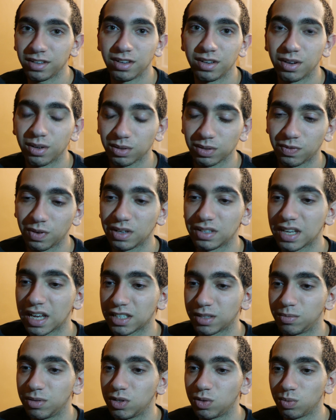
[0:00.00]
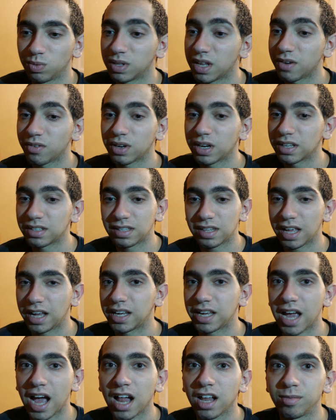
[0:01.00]
You know, Fantastic Beasts will never get to
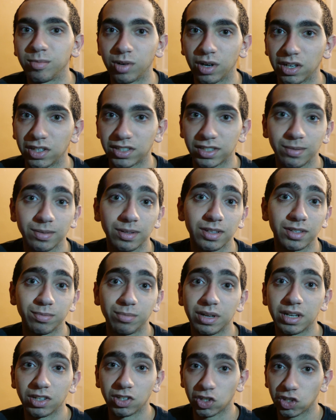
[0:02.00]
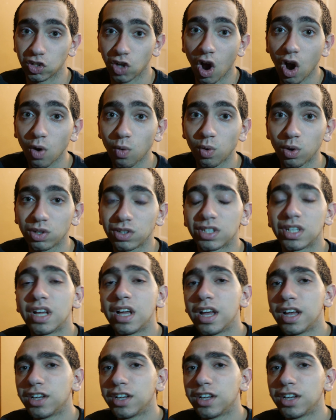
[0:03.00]
that caliber as something as big as Star Wars.